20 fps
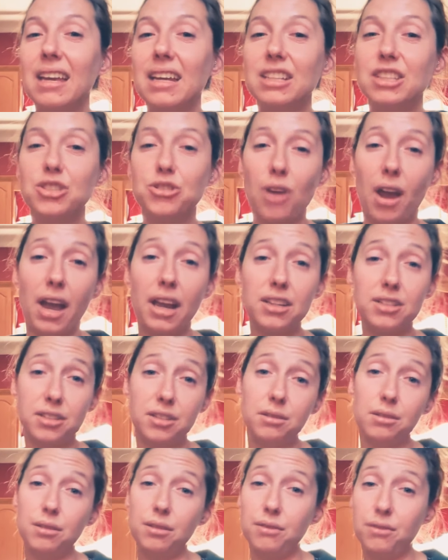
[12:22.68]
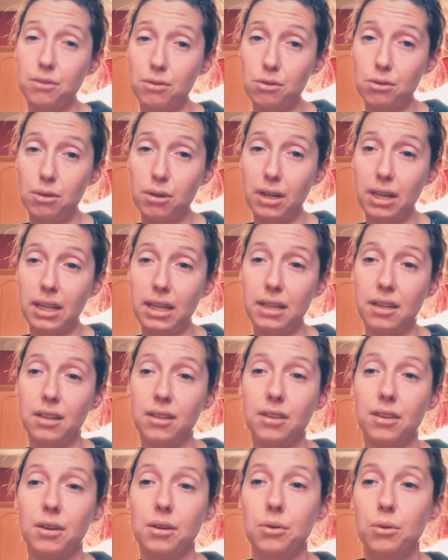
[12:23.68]
try to
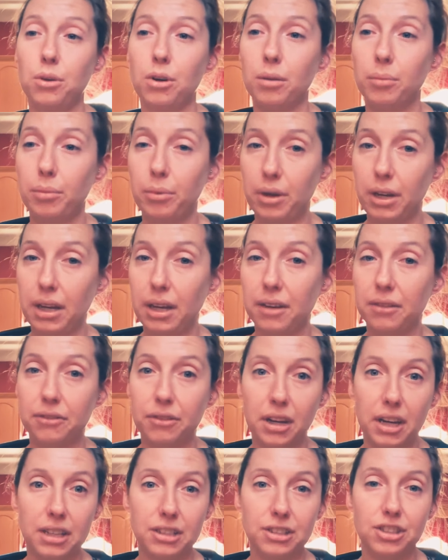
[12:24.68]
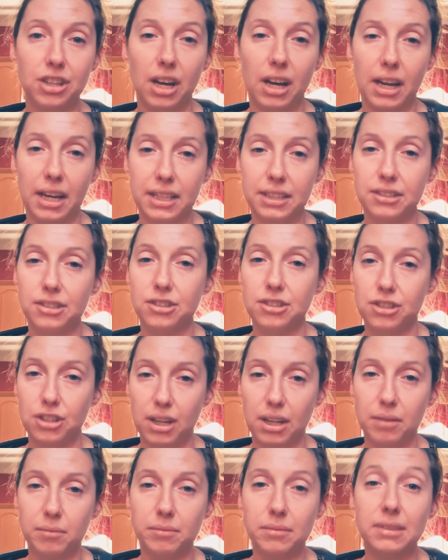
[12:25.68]
avoid the corporate franchise
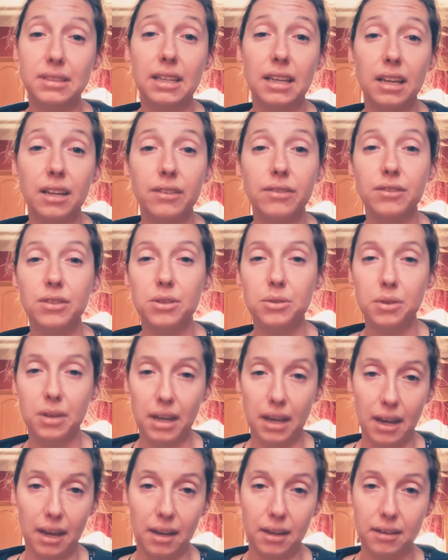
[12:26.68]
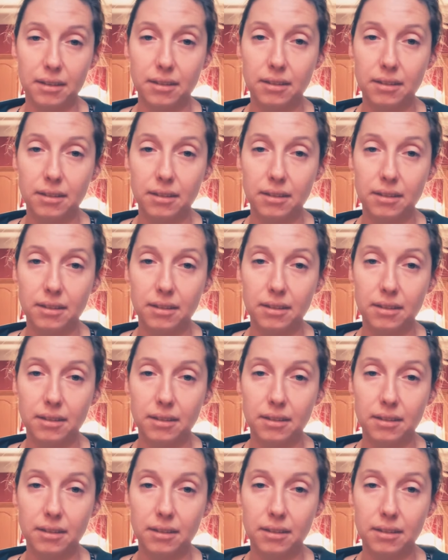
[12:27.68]
gyms if you can.